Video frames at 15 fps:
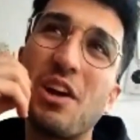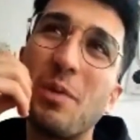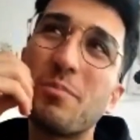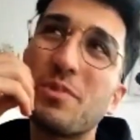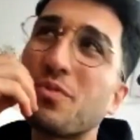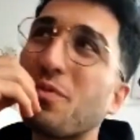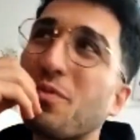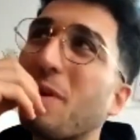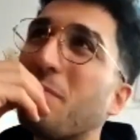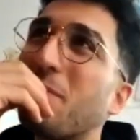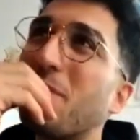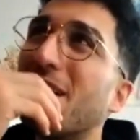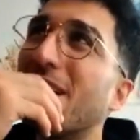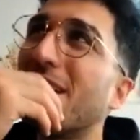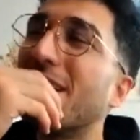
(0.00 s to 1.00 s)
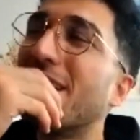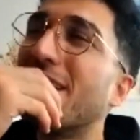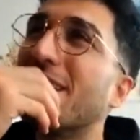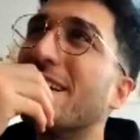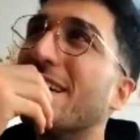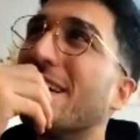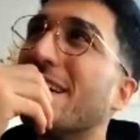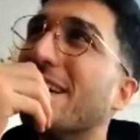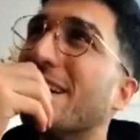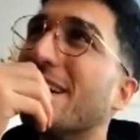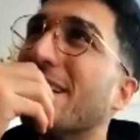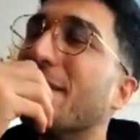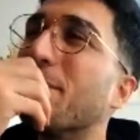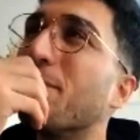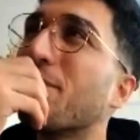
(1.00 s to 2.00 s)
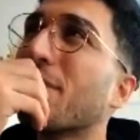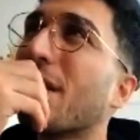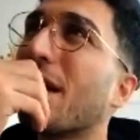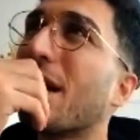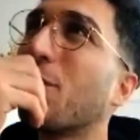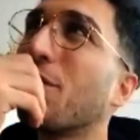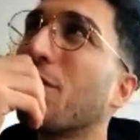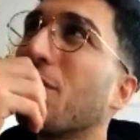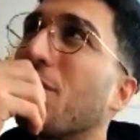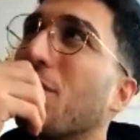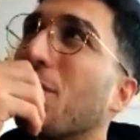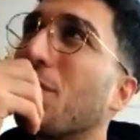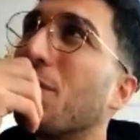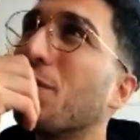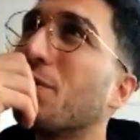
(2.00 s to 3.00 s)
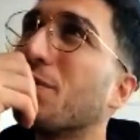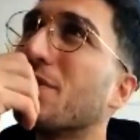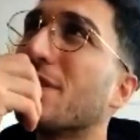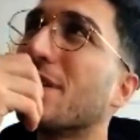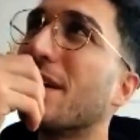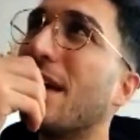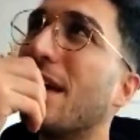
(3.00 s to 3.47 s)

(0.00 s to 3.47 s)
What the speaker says: comes from how do you call those